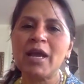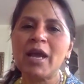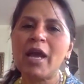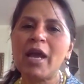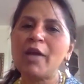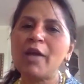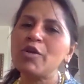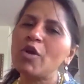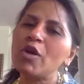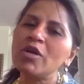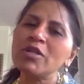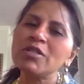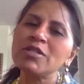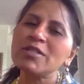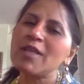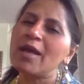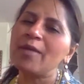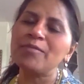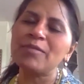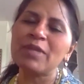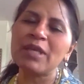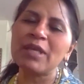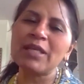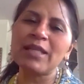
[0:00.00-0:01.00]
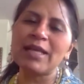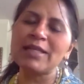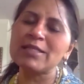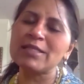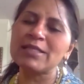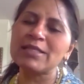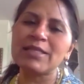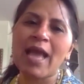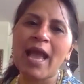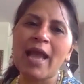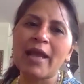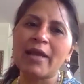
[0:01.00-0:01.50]
and not something that's
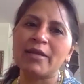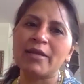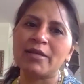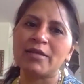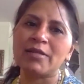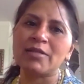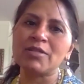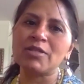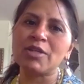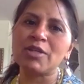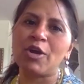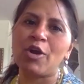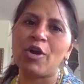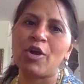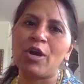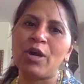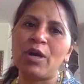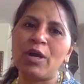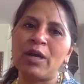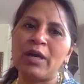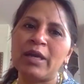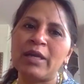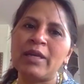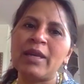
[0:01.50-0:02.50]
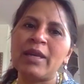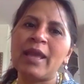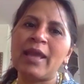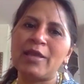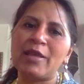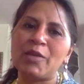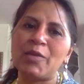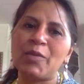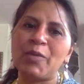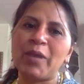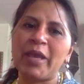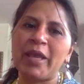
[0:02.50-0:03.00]
stagnant or in
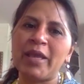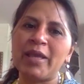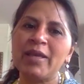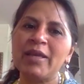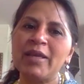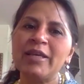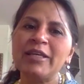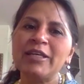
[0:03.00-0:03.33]
any way.